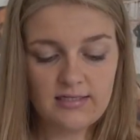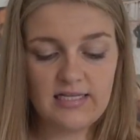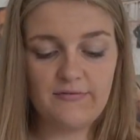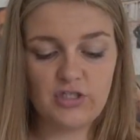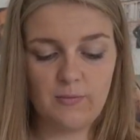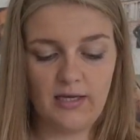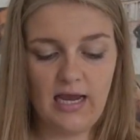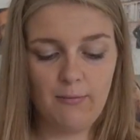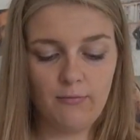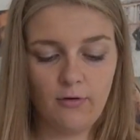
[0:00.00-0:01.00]
Save it to my
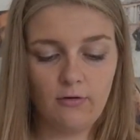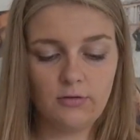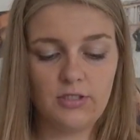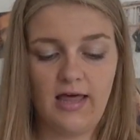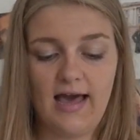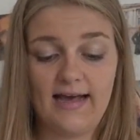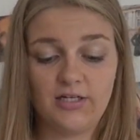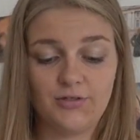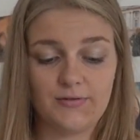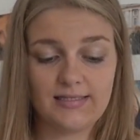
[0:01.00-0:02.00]
camera roll to the actual